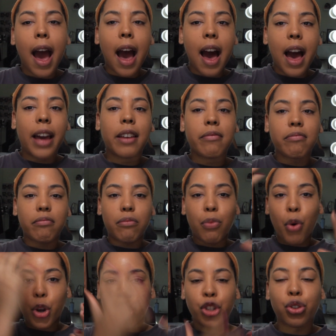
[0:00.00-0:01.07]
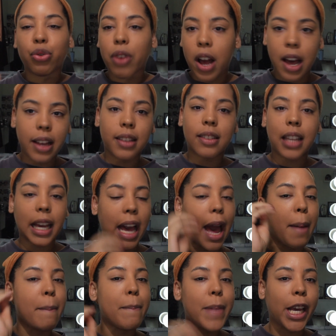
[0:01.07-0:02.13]
I moisturize. Like,
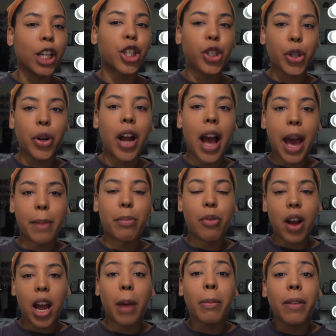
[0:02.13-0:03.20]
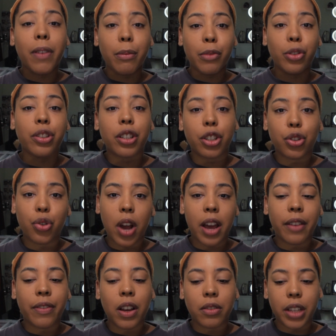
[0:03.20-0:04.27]
I make sure I prime if I'm using a dry
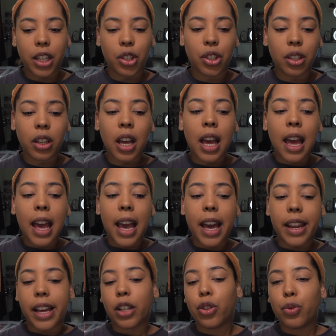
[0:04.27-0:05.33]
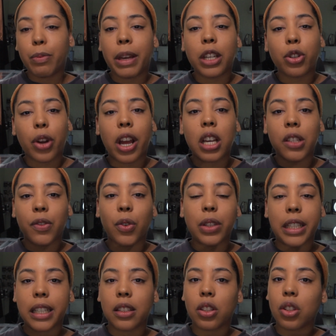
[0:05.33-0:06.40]
foundation, and I do make sure I
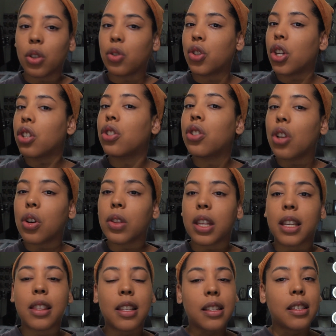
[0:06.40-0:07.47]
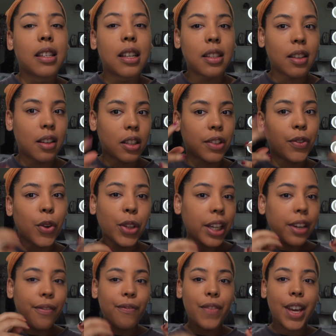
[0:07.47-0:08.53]
exfoliate. So just know that this is an
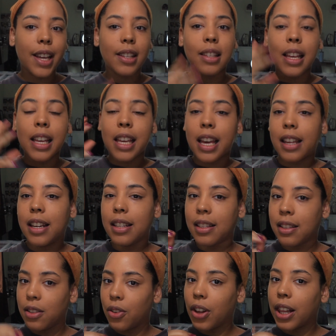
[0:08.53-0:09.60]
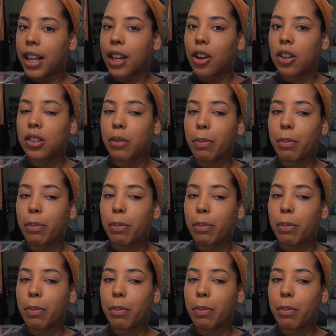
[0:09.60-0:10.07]
exfoliated face and it's still clinging onto